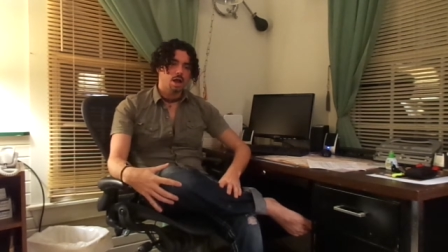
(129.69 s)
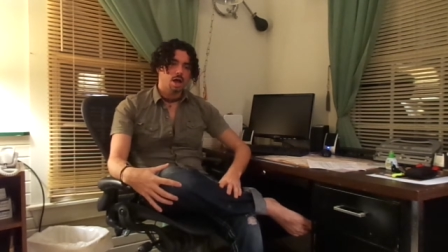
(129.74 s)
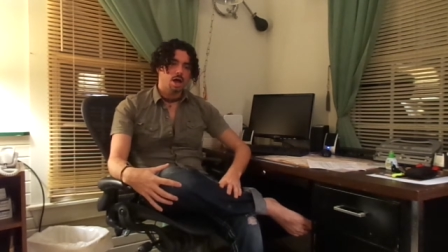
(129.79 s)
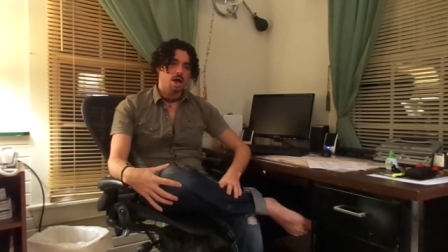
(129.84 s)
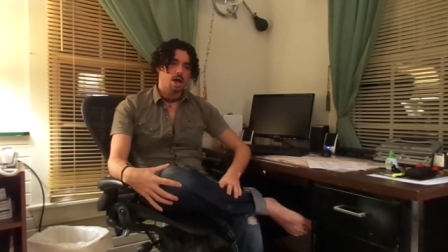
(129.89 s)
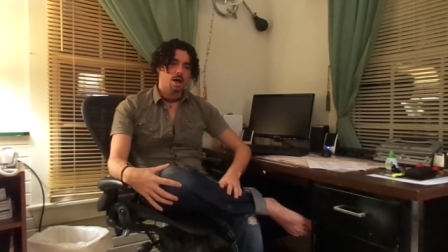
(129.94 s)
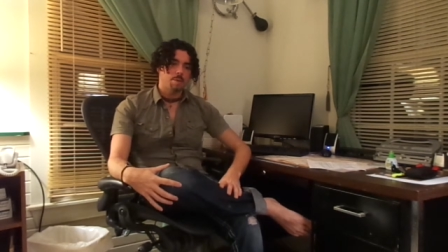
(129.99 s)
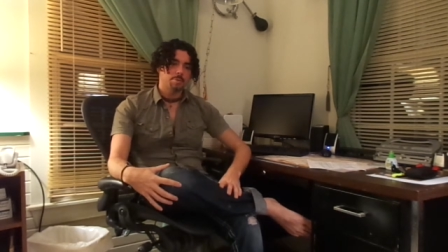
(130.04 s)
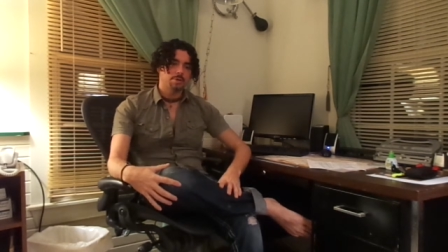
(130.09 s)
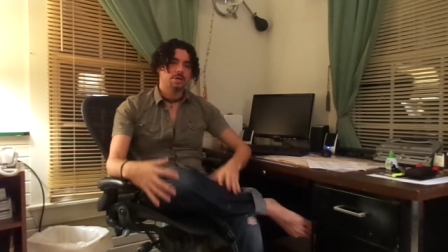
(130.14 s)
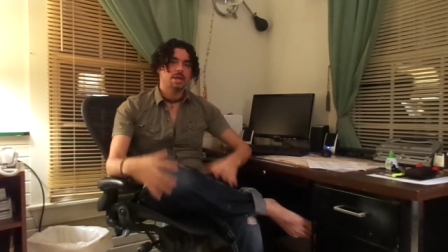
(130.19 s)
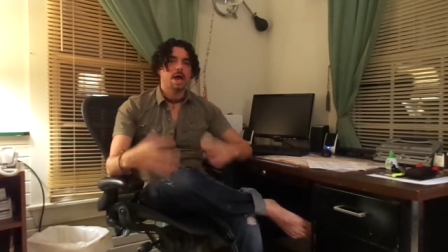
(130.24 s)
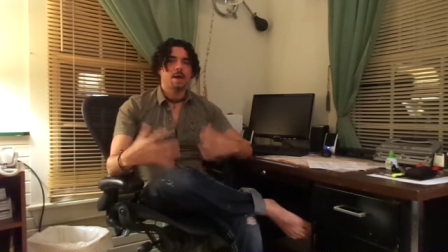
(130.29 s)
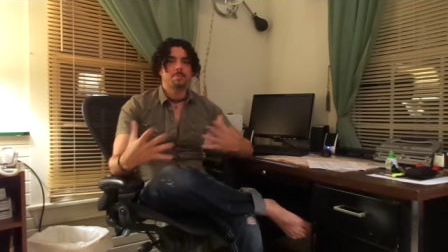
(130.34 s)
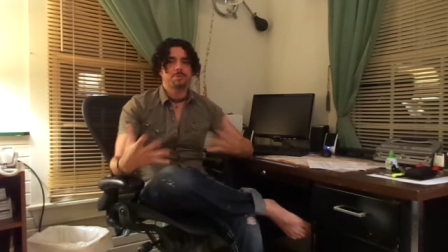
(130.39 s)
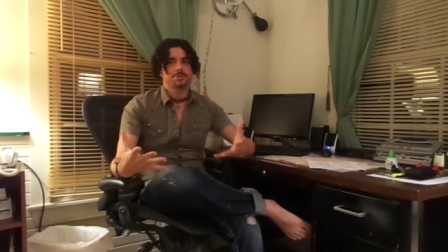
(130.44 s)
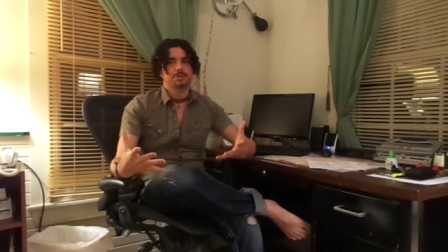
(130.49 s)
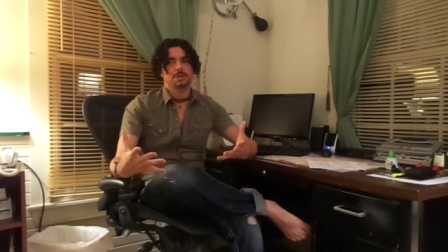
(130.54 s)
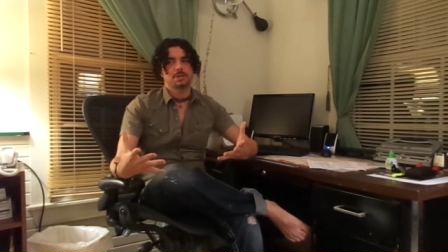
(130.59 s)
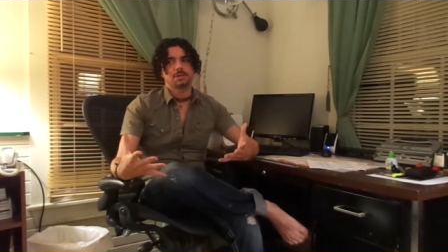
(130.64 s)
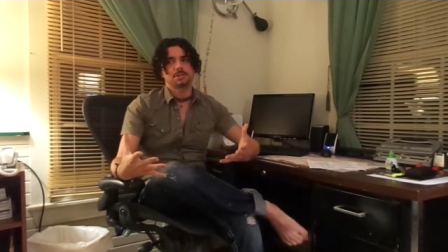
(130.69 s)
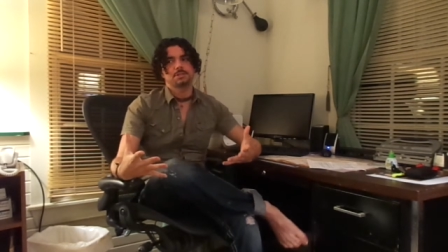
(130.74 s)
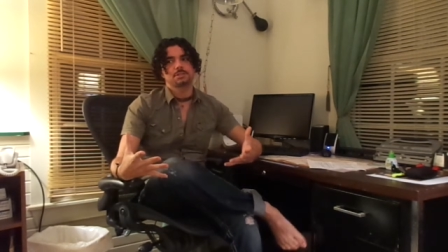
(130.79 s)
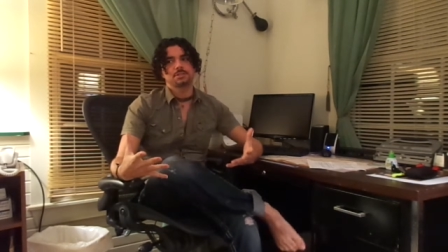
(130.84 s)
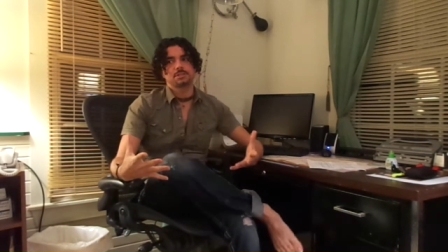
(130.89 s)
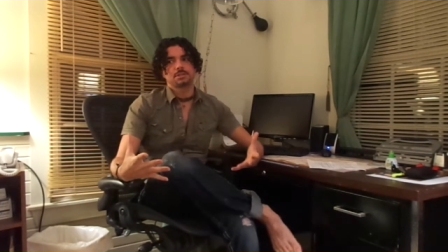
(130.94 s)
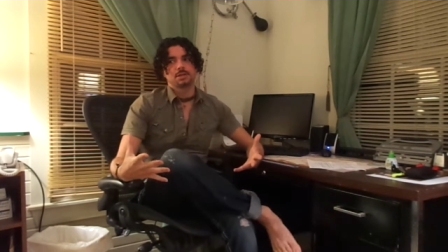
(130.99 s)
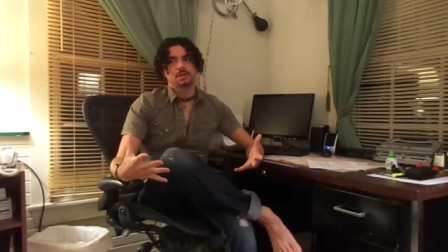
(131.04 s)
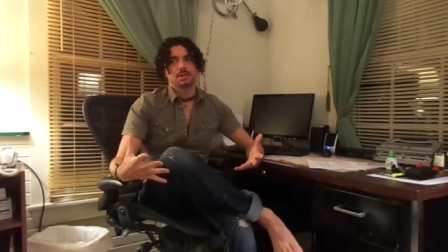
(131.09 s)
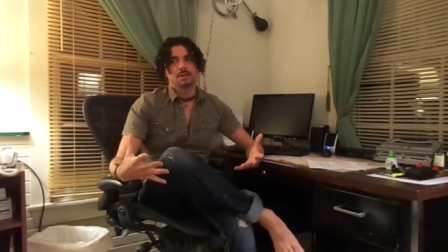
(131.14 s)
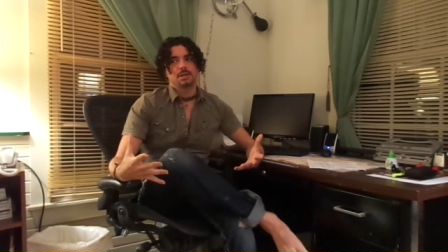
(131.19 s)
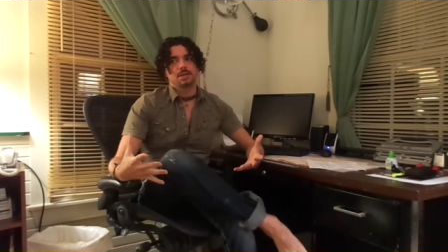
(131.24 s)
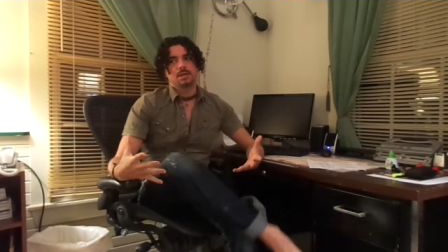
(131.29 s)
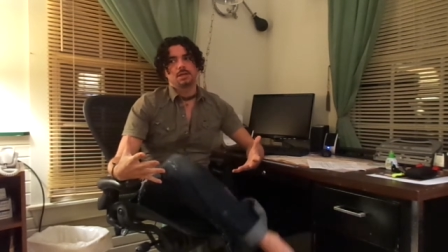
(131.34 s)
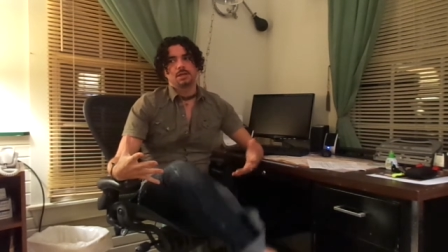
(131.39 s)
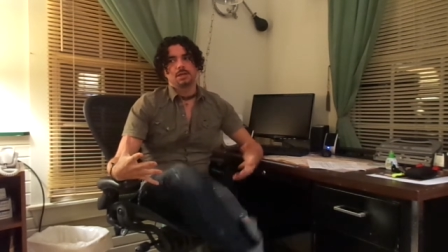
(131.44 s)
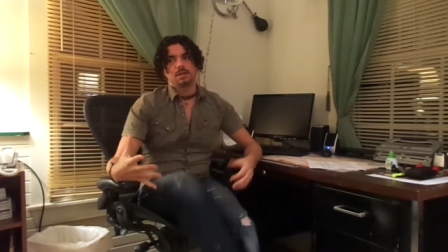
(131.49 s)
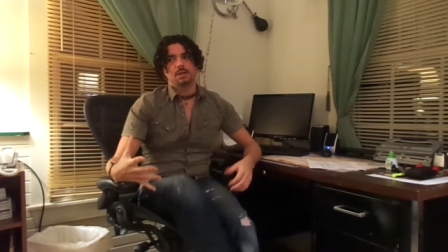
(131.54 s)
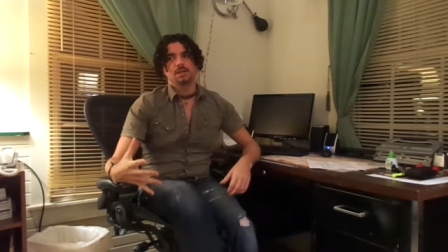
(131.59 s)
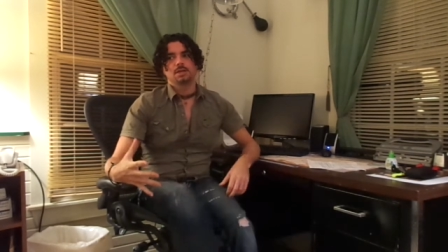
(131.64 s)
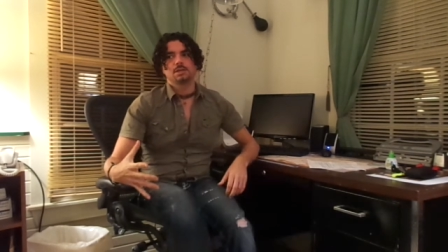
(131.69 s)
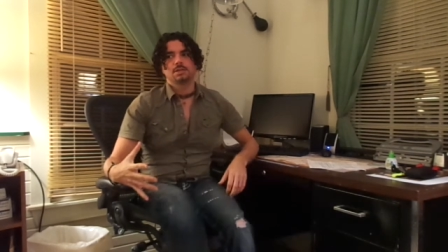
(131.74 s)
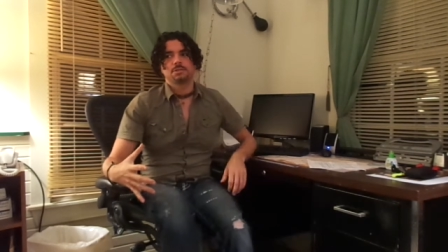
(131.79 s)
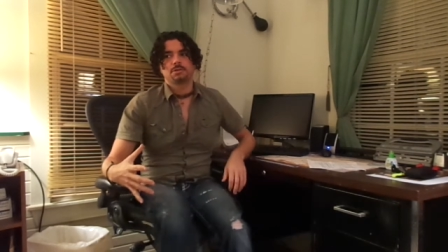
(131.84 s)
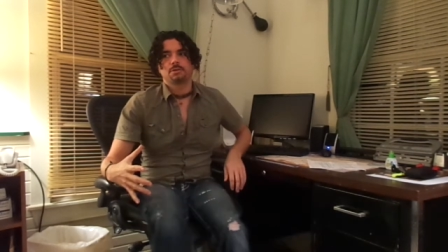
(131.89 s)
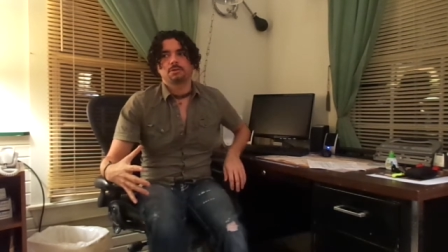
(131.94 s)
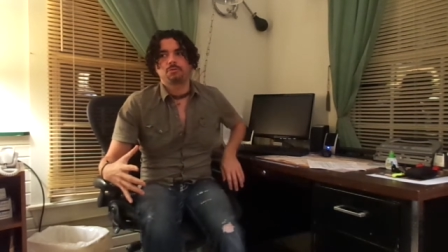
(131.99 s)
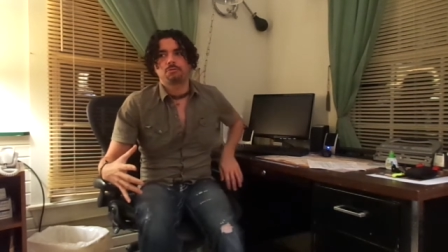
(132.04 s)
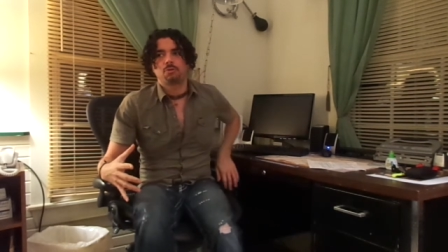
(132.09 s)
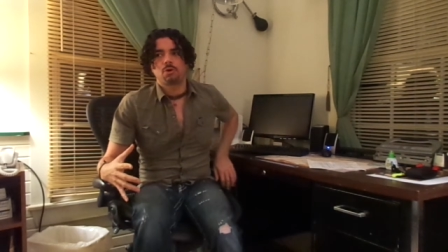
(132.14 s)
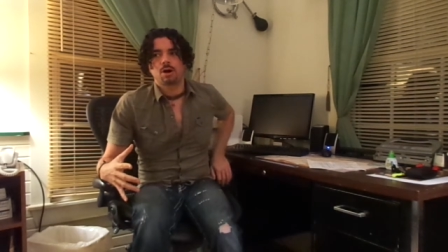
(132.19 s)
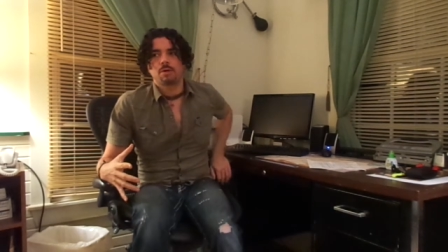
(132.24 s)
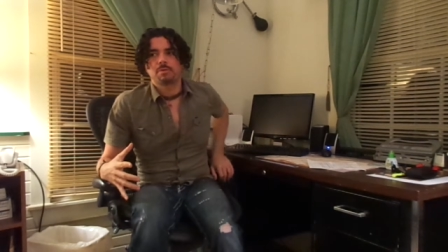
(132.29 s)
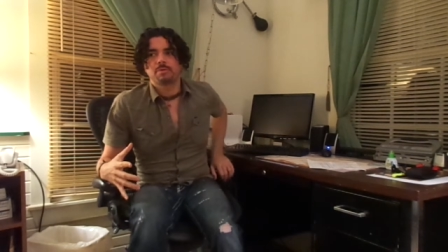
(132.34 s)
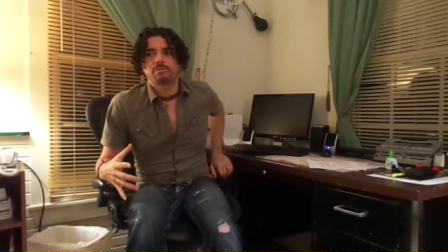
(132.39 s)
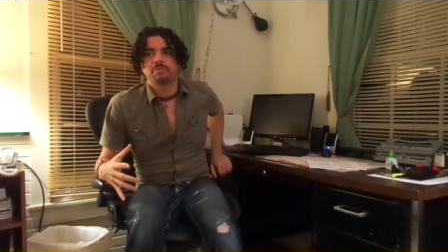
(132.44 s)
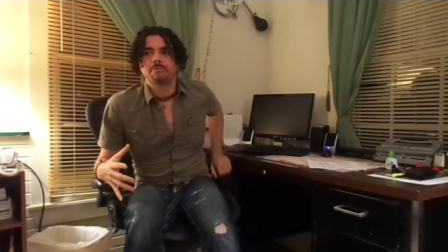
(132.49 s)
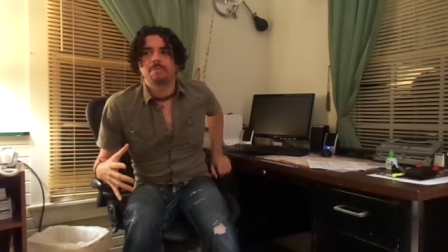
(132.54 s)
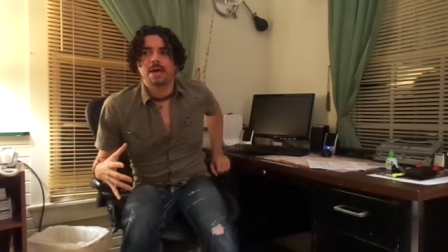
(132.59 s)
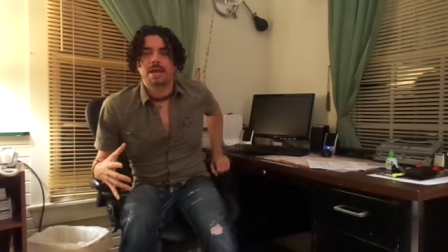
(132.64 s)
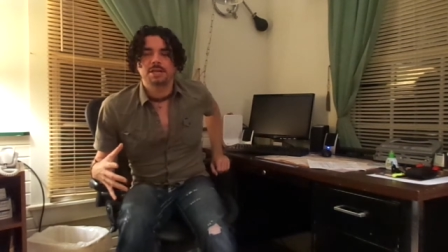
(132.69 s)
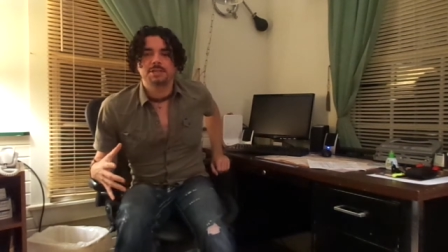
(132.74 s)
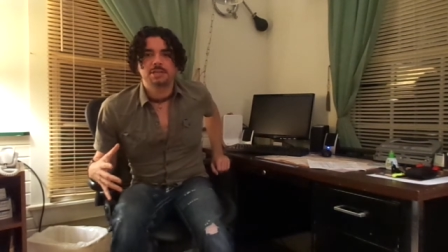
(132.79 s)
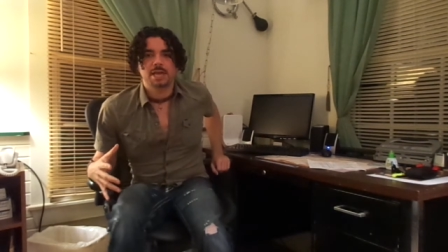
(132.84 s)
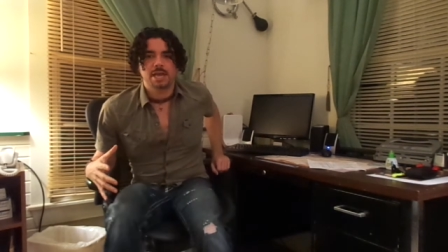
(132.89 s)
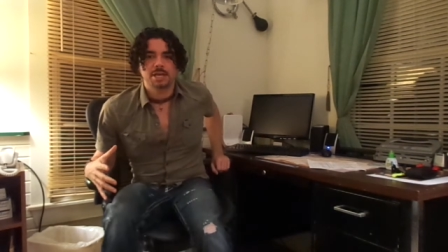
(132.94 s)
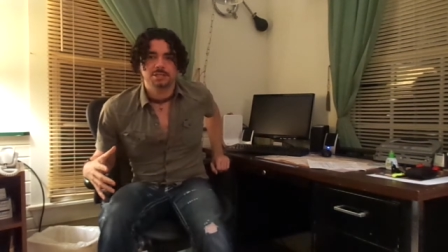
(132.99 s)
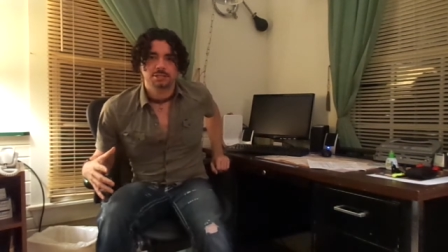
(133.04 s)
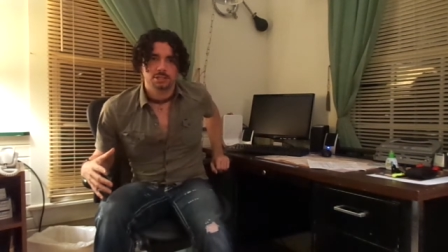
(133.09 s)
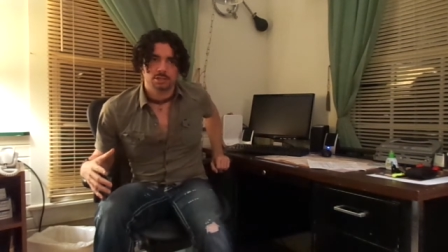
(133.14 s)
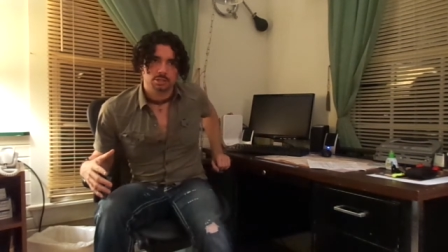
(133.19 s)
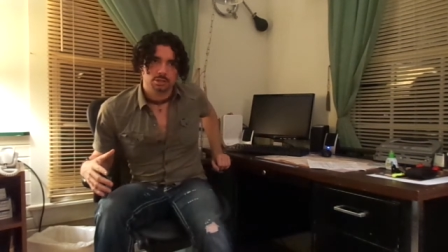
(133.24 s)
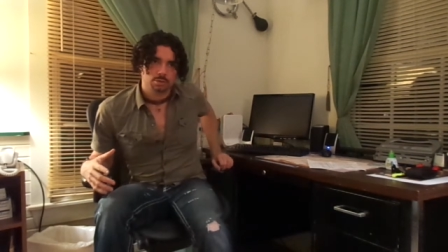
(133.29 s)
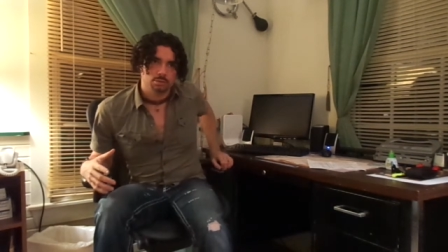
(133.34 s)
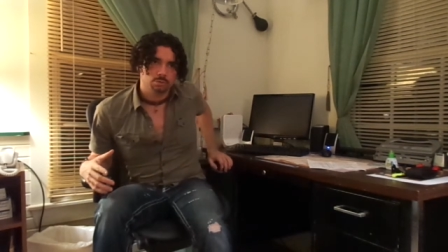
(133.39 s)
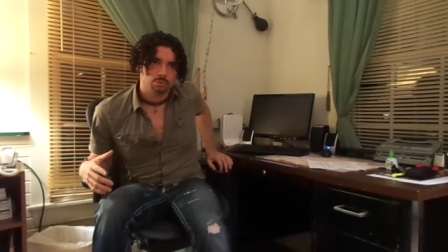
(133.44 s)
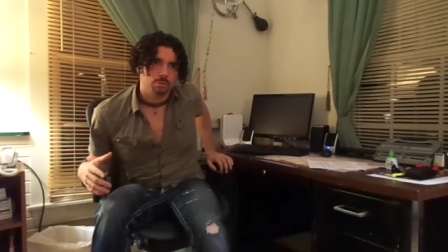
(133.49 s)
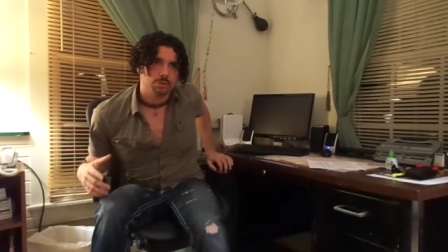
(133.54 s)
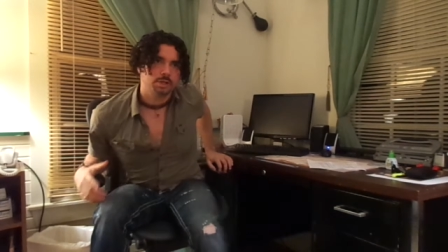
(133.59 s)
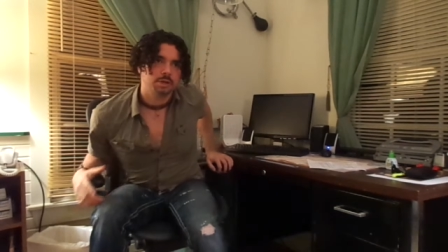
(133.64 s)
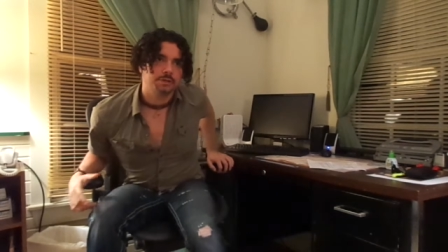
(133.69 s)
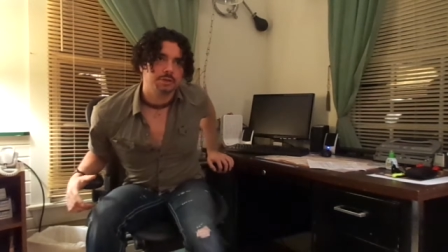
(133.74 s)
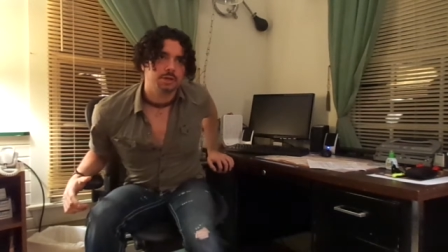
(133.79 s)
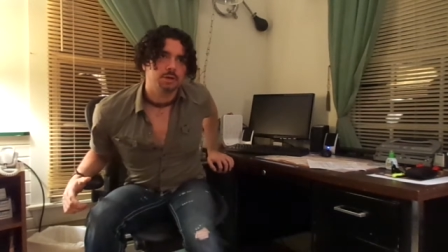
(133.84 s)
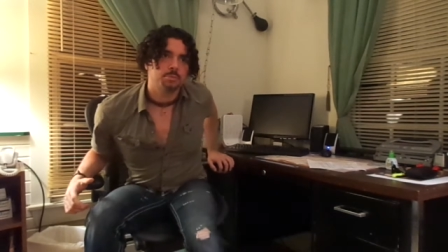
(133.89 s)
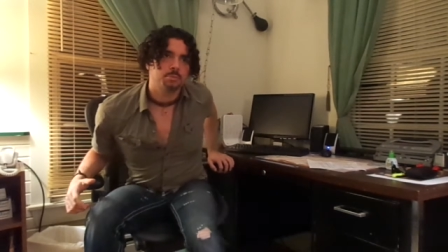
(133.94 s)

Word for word: Um, nepsis is a form of meditation within the,